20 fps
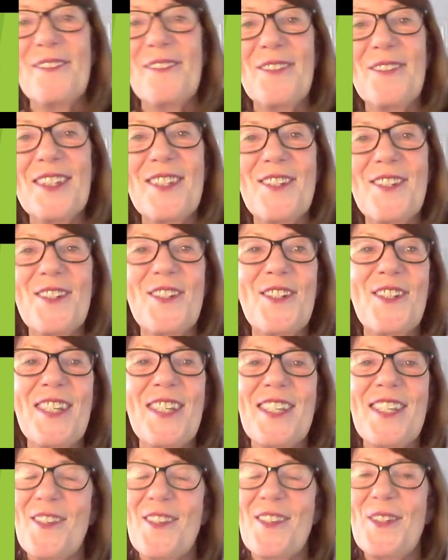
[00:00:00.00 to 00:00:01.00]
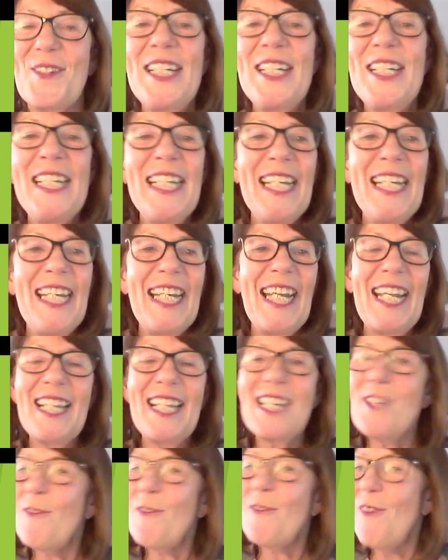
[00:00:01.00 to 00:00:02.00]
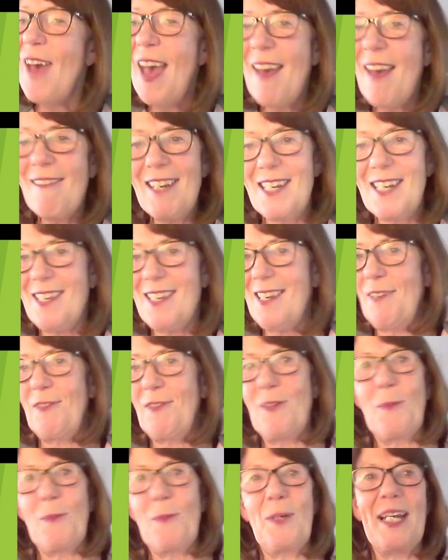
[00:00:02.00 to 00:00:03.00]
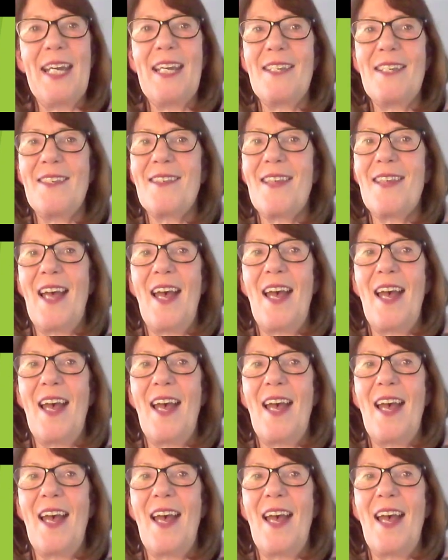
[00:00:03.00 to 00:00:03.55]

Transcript: with Geordie. So there's various different ways